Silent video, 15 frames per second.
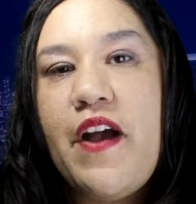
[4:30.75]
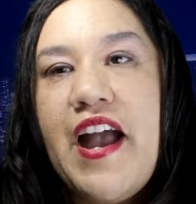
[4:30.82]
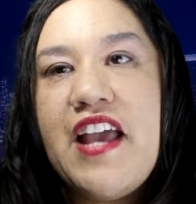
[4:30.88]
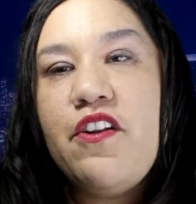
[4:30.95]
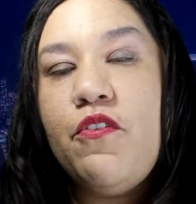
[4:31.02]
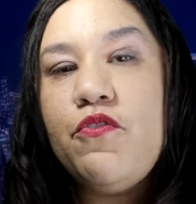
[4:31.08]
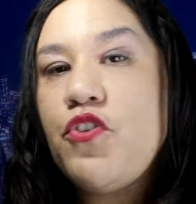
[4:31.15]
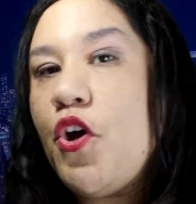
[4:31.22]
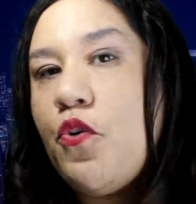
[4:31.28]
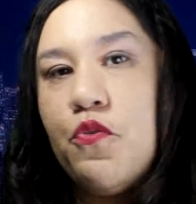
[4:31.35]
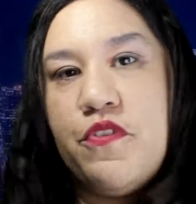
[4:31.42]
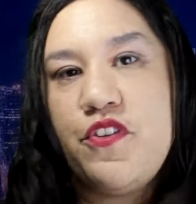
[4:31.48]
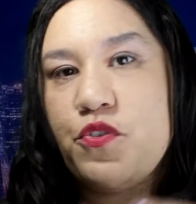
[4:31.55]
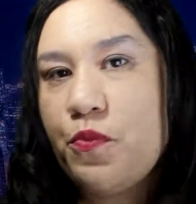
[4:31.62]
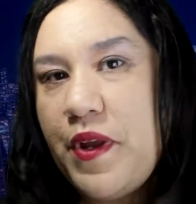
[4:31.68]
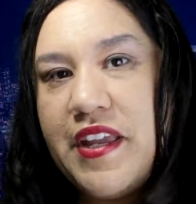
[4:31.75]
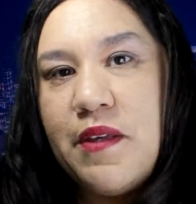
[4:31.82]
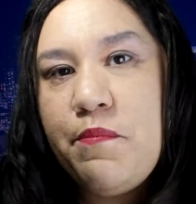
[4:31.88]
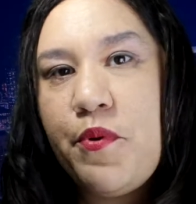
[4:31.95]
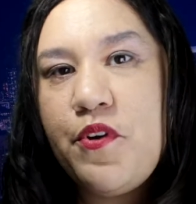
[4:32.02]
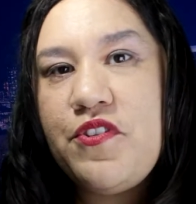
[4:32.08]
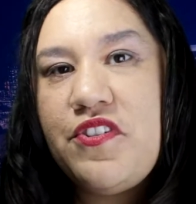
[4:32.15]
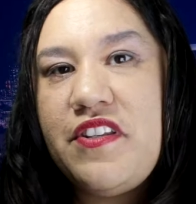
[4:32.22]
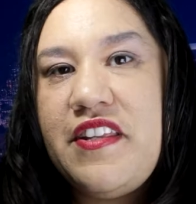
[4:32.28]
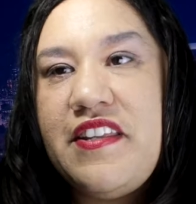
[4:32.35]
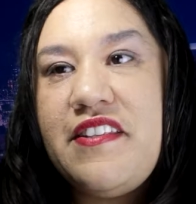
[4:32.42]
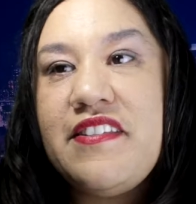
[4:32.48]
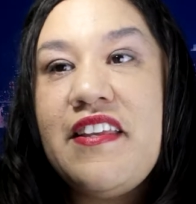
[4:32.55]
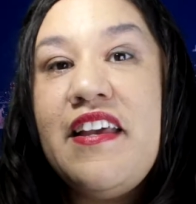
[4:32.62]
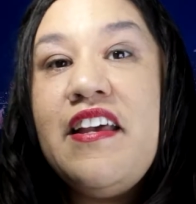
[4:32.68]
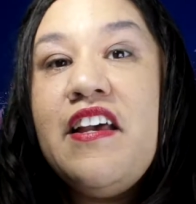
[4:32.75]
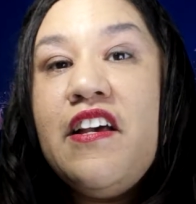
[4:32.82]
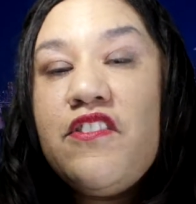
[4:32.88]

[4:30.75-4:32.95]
So I don't know who this Reagan person is.